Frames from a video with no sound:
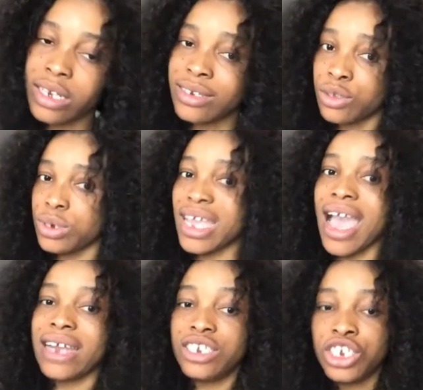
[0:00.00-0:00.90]
So they are
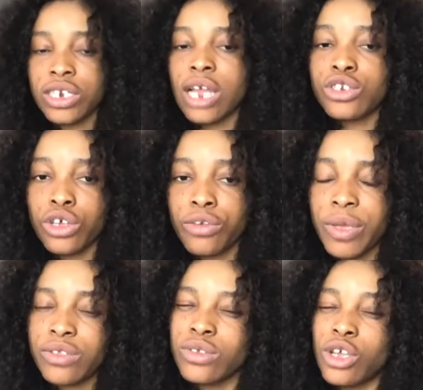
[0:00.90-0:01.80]
additional
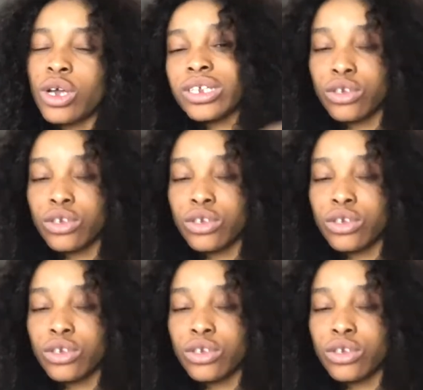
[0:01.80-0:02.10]
documents to the other